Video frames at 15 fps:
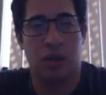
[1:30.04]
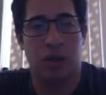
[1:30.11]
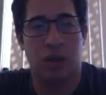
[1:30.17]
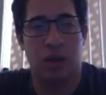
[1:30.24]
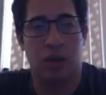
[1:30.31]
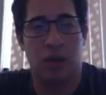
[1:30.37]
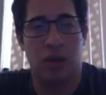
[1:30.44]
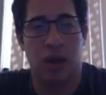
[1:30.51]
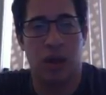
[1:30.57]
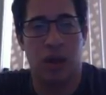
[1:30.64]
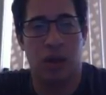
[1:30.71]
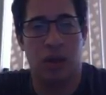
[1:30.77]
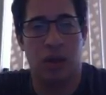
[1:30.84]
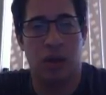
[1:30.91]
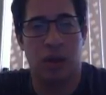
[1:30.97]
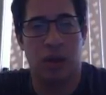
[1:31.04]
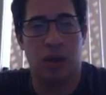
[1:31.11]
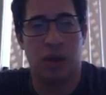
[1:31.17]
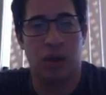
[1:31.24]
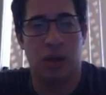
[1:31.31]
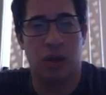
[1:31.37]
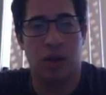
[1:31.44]
Okay.
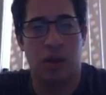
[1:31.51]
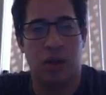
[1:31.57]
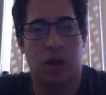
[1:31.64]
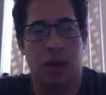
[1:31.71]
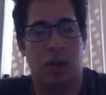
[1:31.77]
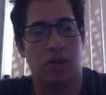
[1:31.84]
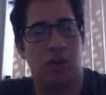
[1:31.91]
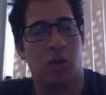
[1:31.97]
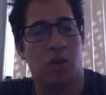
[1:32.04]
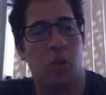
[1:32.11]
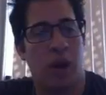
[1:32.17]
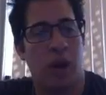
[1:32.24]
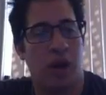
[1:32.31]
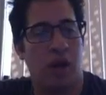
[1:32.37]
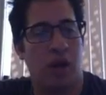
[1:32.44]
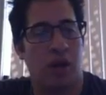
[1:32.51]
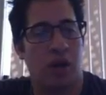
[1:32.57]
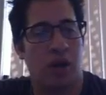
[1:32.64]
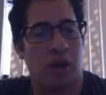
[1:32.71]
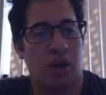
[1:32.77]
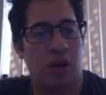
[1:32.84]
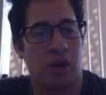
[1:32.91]
And so weight
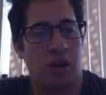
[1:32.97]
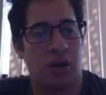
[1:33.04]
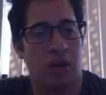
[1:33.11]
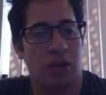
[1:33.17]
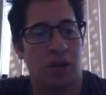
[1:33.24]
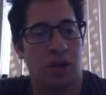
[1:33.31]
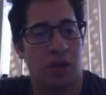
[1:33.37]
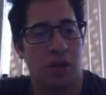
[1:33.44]
occurs